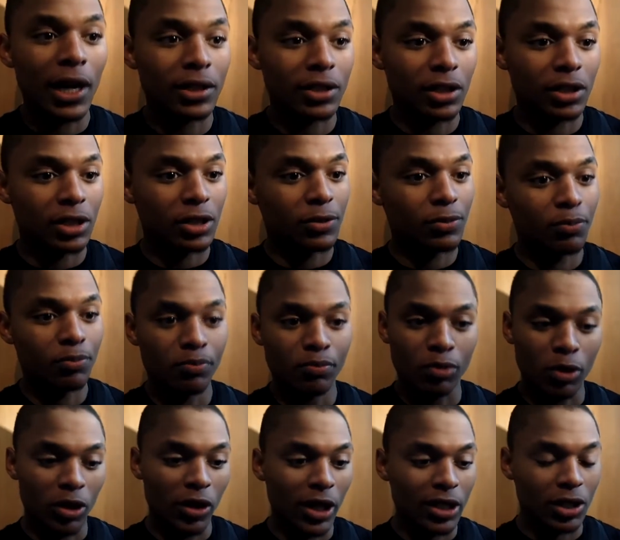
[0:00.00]
guys just
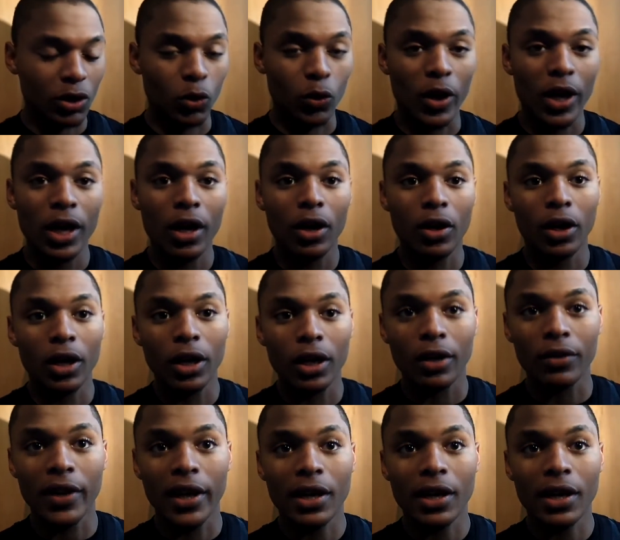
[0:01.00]
progressing well.